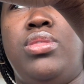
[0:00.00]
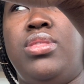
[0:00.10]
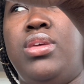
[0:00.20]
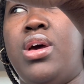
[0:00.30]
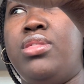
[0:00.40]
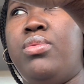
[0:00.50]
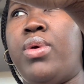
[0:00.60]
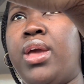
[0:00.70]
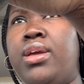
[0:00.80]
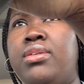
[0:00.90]
the other
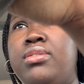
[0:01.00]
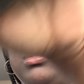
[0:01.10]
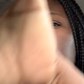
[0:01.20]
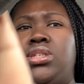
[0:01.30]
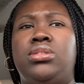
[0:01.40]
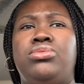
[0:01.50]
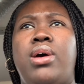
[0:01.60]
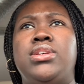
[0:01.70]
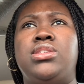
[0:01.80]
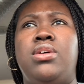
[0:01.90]
way to drop
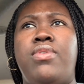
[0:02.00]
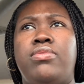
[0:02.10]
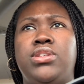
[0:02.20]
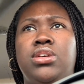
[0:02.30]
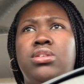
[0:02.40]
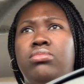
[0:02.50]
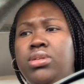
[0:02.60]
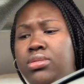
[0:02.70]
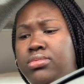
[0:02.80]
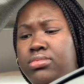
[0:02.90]
this stuff off to the Goodwill.